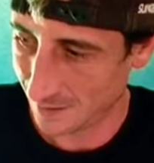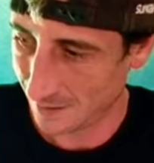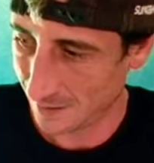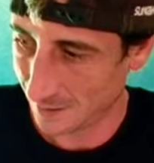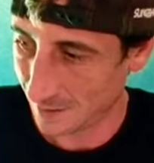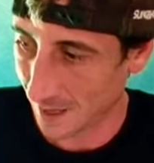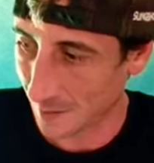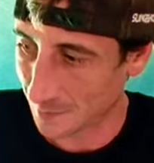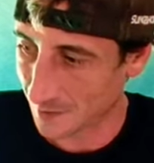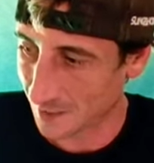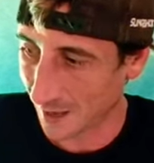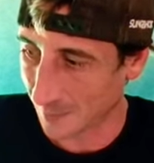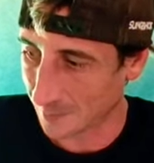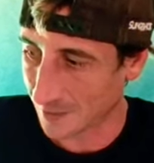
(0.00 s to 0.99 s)
Stop,
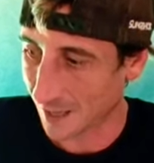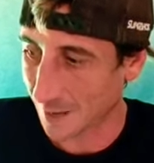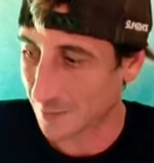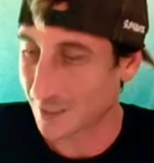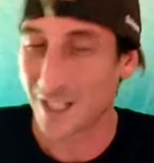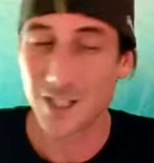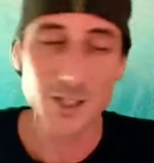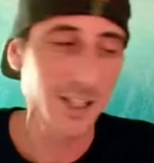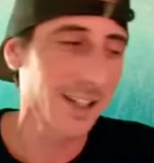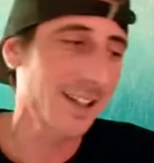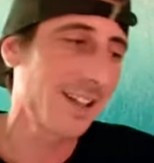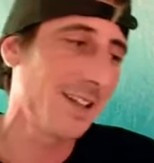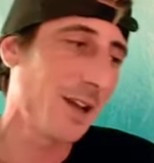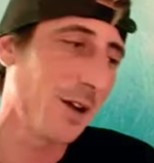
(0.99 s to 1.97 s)
stop, stop. See,
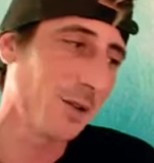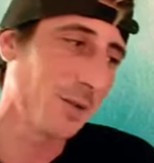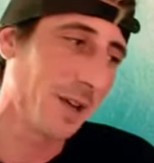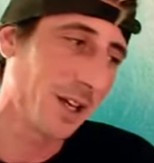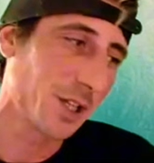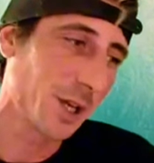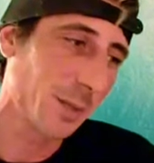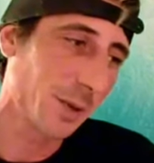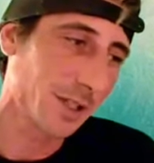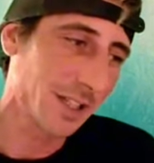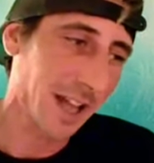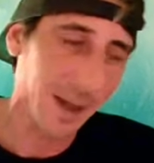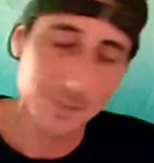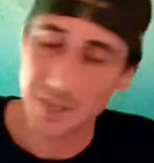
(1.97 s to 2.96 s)
Zealand knows, and She puts
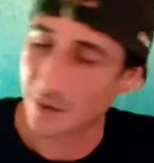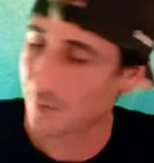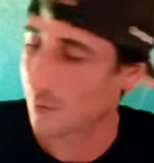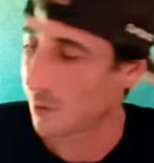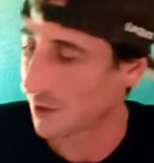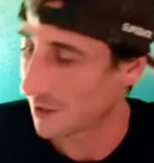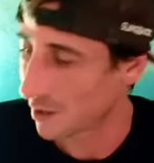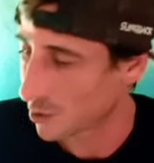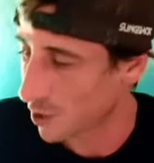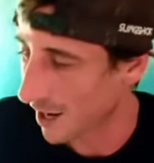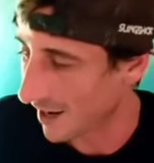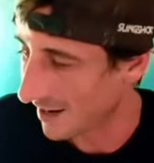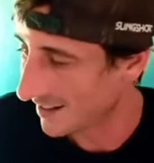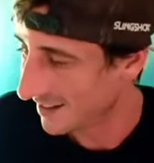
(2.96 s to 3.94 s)
stops everywhere in the
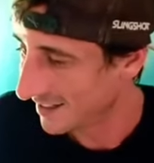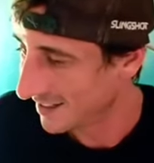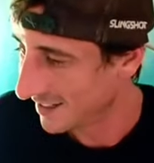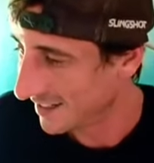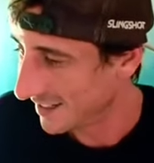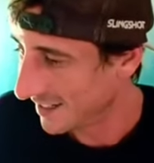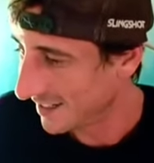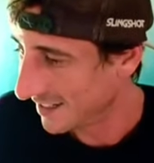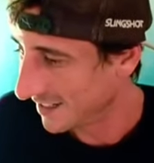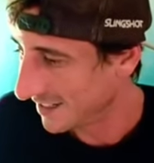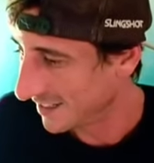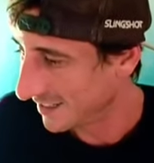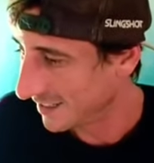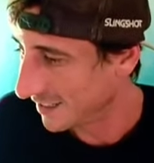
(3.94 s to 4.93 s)
chat.
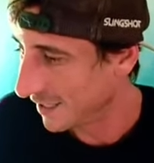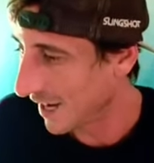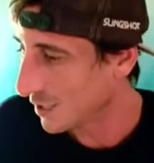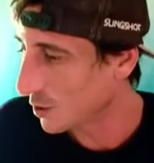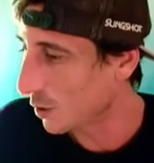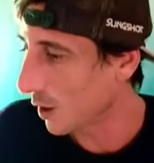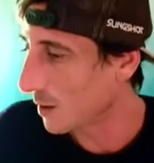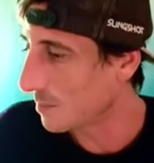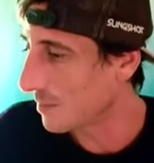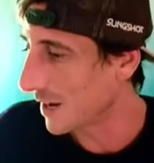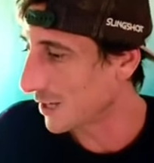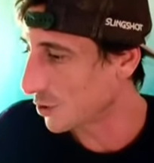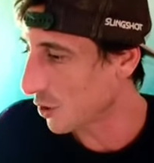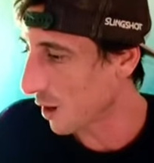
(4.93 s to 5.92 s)
Yes, you're in
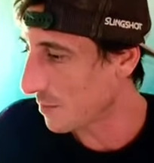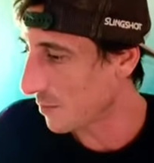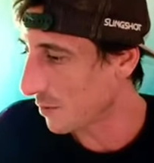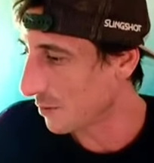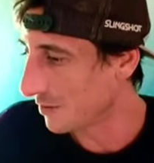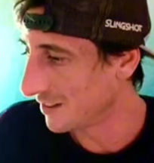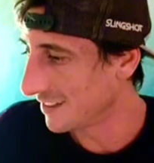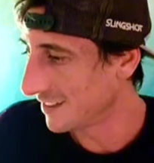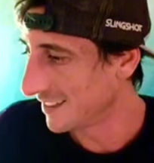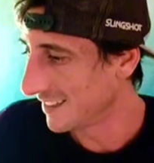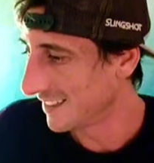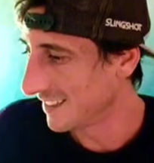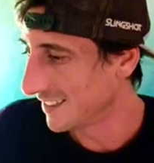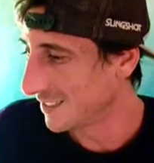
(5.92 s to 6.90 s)
big trouble.
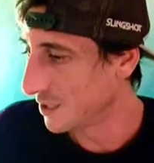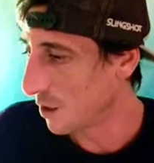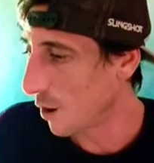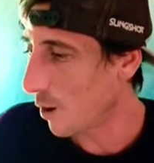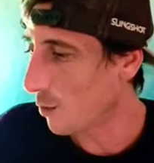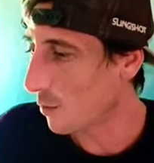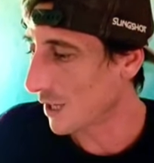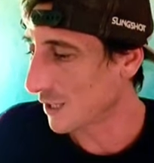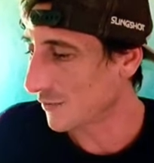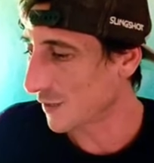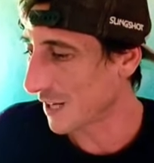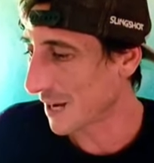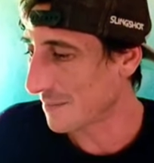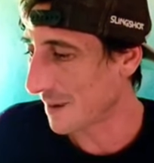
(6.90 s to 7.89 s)
You always
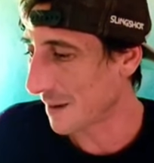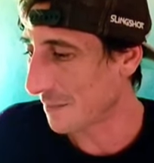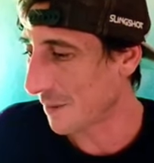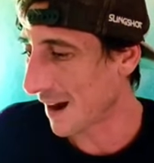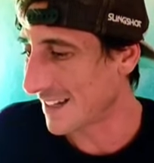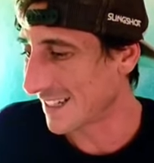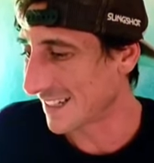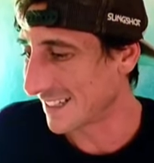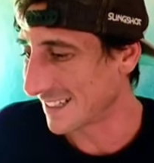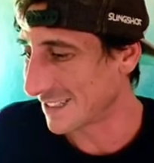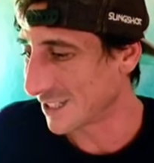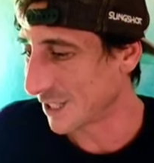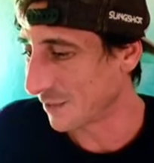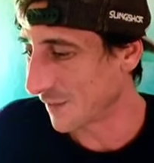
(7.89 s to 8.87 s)
forget my price hunt.
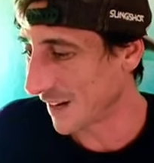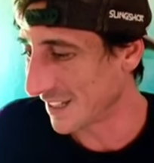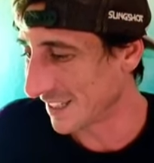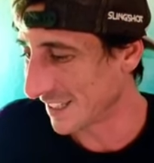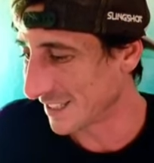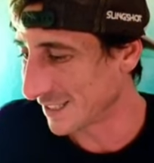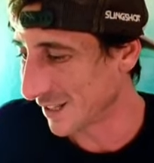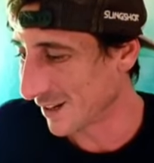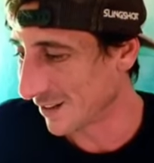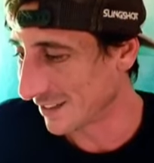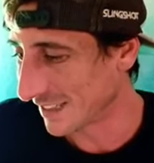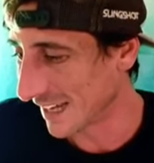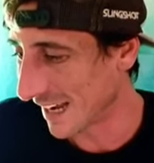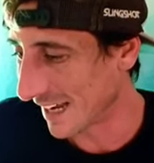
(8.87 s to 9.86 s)
She finally
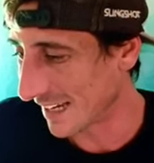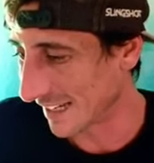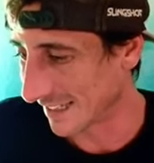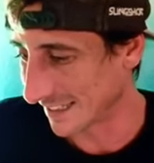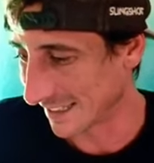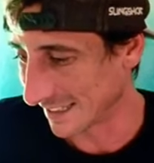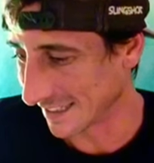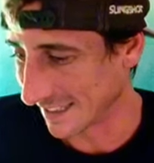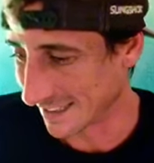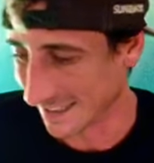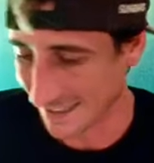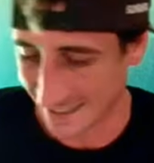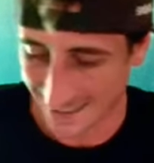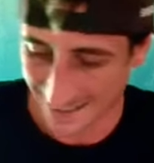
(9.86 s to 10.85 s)
saw. Ay, ay, ay,
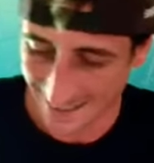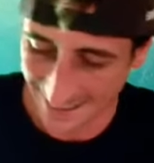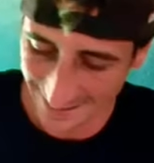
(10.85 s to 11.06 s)
ay, ay.